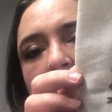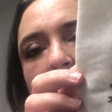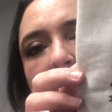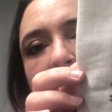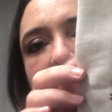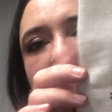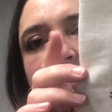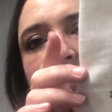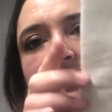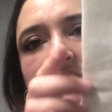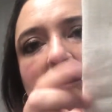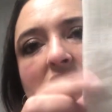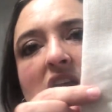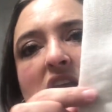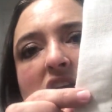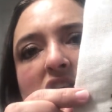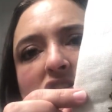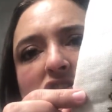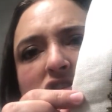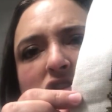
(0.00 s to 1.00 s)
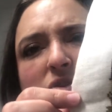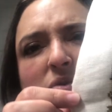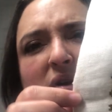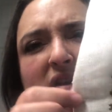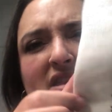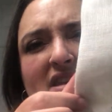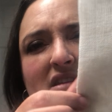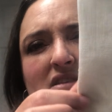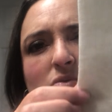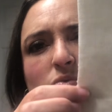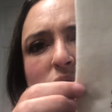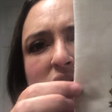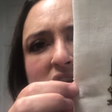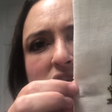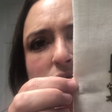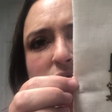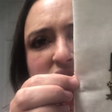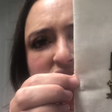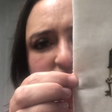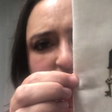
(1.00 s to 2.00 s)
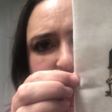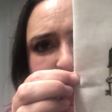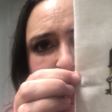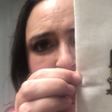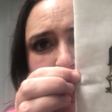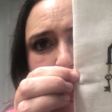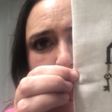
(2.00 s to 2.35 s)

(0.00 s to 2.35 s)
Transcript: on here. So I think one of the witches has a